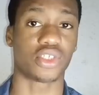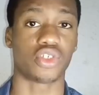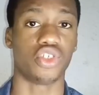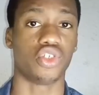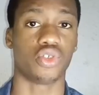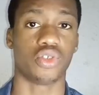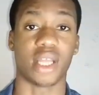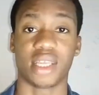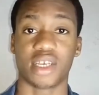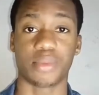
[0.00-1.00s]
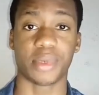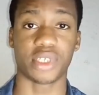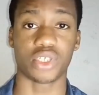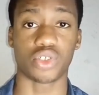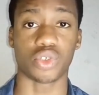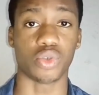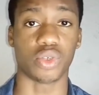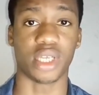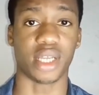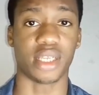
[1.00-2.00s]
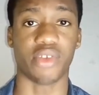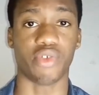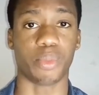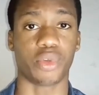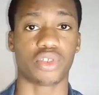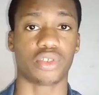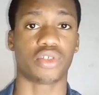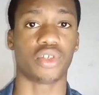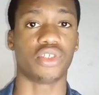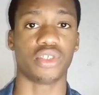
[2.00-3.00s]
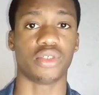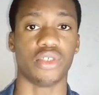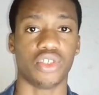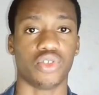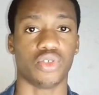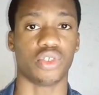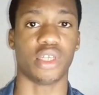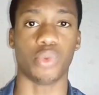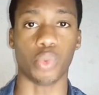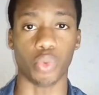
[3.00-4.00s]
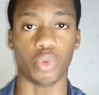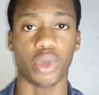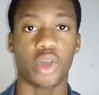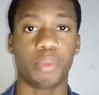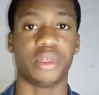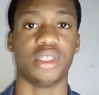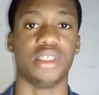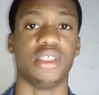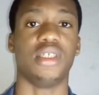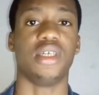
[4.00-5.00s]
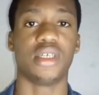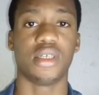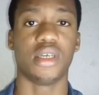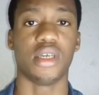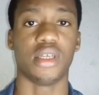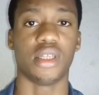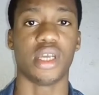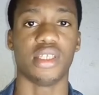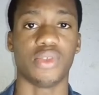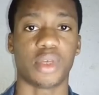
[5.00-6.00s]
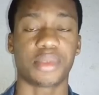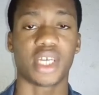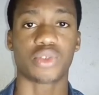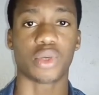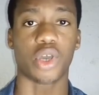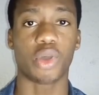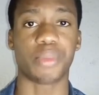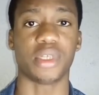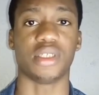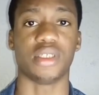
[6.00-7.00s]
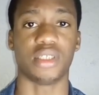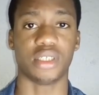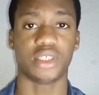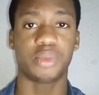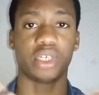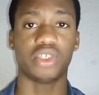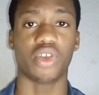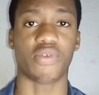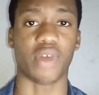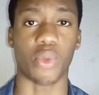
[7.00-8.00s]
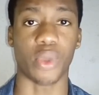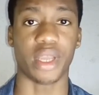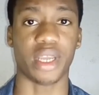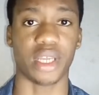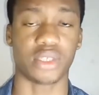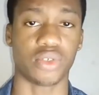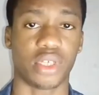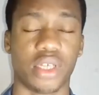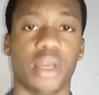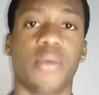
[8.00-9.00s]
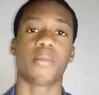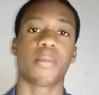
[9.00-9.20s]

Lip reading: such issues, and tell the person to go there and then report such issues, then we will help in the, then the website will help in the spreading of awareness. Okay.